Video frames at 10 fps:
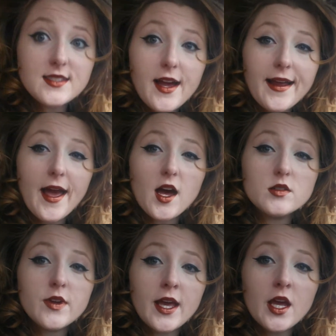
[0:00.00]
I
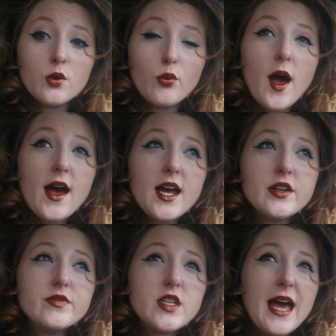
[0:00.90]
have
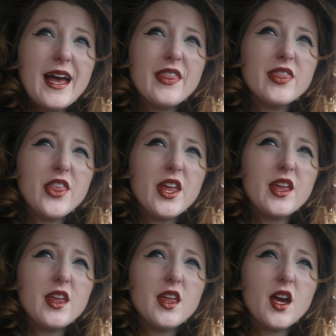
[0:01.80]
arrived at
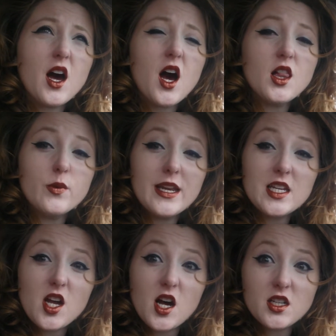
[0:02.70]
the Halloween
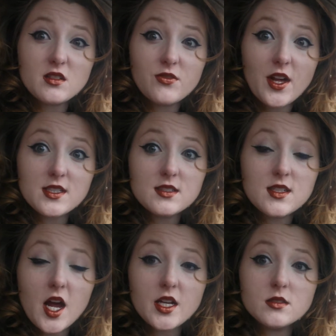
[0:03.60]
and
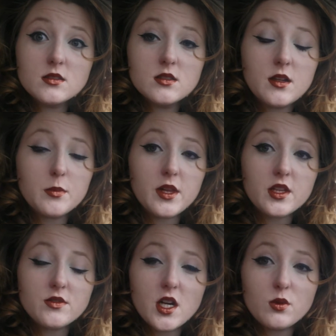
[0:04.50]
Hauntfest. I
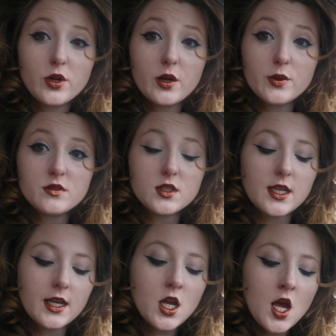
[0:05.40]
completely forgot where I was for a
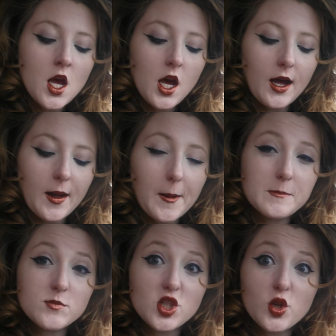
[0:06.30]
second.
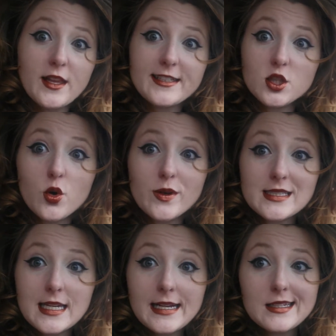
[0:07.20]
So let's go
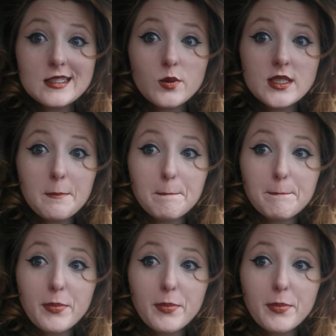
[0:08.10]
inside and see what's up.